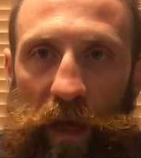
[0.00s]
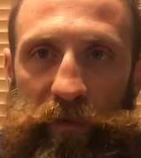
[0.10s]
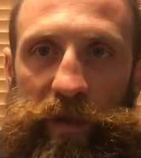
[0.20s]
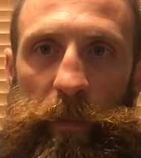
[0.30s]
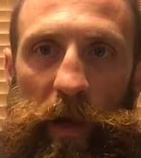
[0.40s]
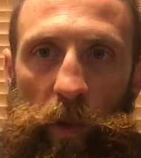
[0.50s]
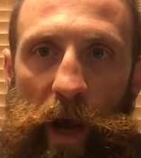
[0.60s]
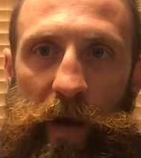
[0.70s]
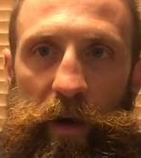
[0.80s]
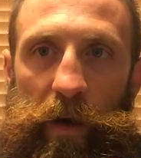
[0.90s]
love to be a
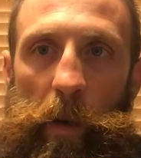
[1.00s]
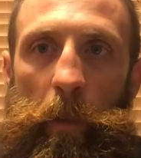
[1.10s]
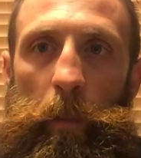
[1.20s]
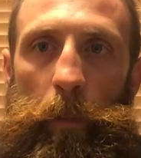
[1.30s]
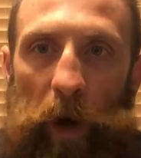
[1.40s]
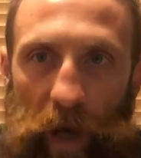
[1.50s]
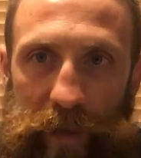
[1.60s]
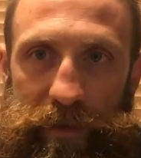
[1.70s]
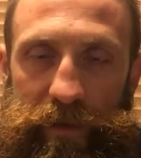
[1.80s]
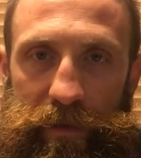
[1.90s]
writer,
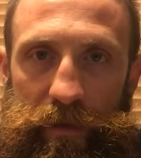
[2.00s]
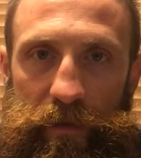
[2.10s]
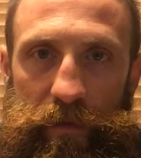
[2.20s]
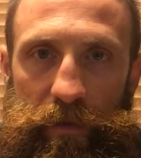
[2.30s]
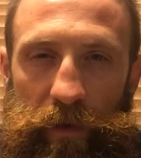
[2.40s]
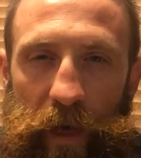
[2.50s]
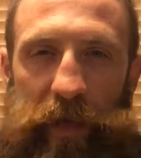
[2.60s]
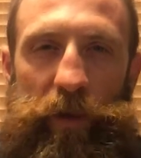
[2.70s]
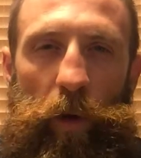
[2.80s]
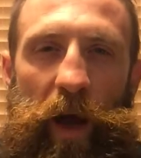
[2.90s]
but
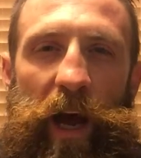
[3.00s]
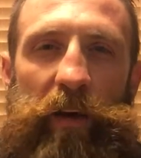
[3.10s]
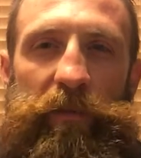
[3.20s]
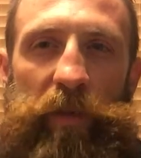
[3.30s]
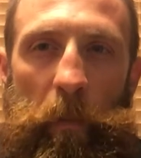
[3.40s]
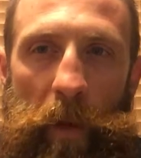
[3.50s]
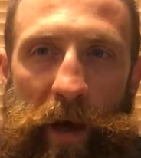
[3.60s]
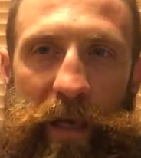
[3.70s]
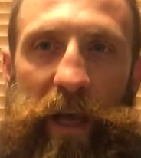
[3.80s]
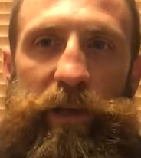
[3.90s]
I don't have the
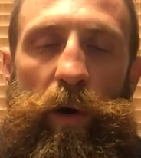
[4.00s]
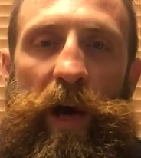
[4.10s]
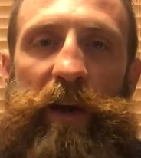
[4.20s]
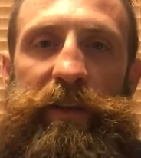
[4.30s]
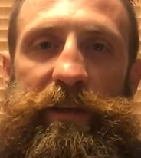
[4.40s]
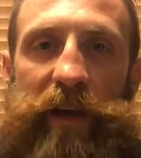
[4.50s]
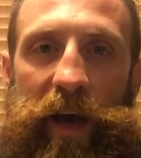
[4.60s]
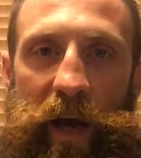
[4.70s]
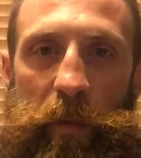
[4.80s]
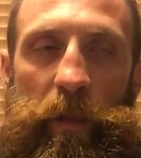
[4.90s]
money, I don't have the
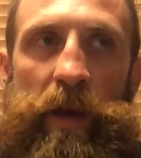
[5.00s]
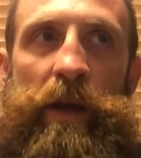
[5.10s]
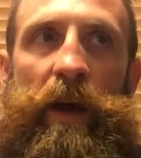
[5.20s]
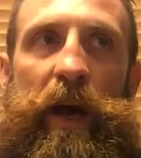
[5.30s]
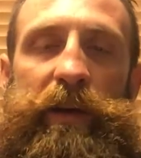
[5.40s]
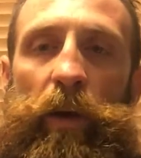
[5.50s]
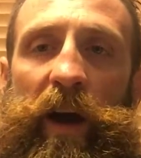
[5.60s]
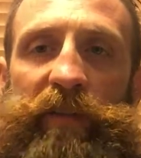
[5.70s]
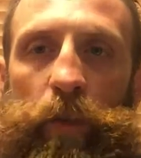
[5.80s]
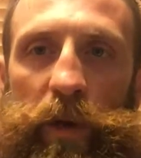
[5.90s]
time, I don't have the